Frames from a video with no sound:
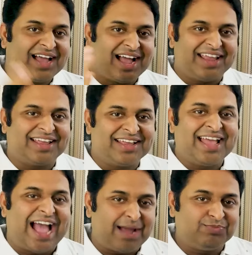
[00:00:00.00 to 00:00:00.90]

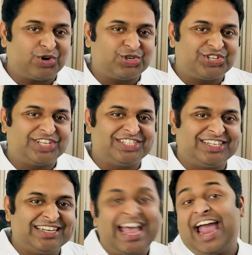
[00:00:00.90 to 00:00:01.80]
Hi, I'm Dr.
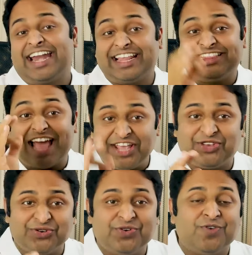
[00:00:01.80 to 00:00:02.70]
Sajjan and I thank
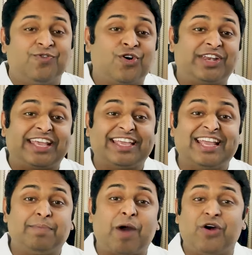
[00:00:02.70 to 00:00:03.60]
you for
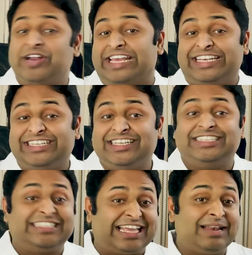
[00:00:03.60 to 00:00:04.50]
taking up our ECG
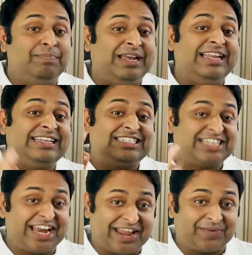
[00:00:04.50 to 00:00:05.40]
skill building
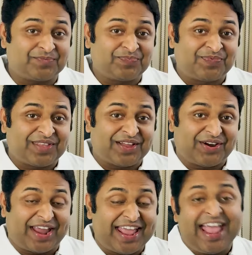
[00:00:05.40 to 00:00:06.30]
training.
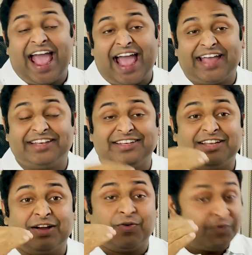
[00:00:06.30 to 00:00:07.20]
Okay, and
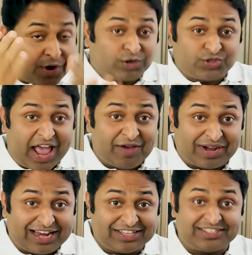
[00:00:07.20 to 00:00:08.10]
we also have
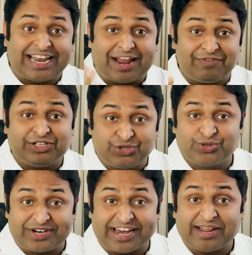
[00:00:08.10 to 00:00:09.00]
released the level
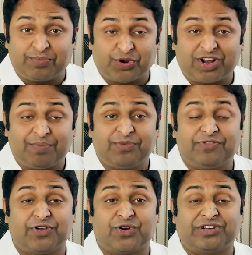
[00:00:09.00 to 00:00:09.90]
2 training program
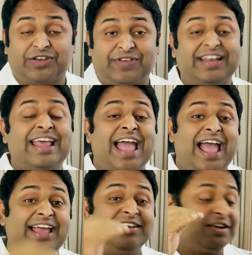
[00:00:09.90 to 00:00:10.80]
if you're not aware,
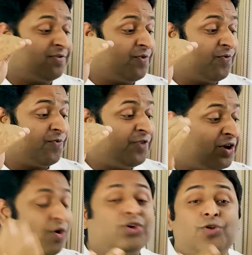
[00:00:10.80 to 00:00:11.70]
and we
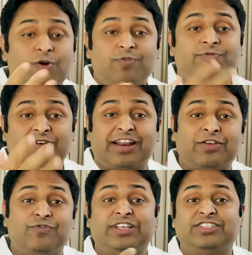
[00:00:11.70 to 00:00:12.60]
got a lot of
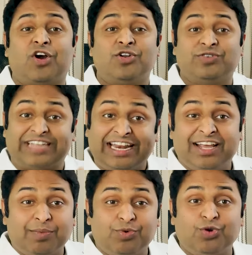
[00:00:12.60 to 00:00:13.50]
requests on our
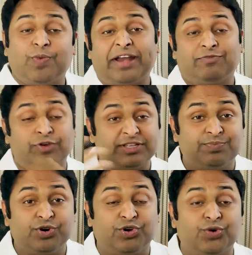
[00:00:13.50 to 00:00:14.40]
Telegram group and
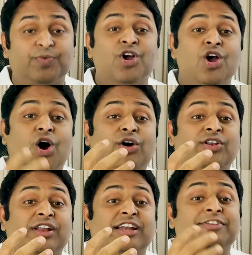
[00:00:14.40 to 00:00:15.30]
Facebook group
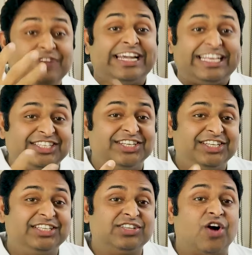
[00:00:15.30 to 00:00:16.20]
on different
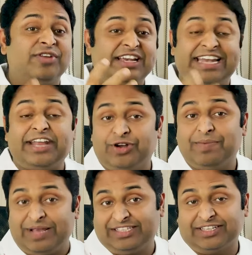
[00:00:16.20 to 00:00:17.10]
ECGs on day-to-day
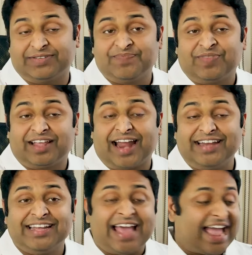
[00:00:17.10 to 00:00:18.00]
basis, right?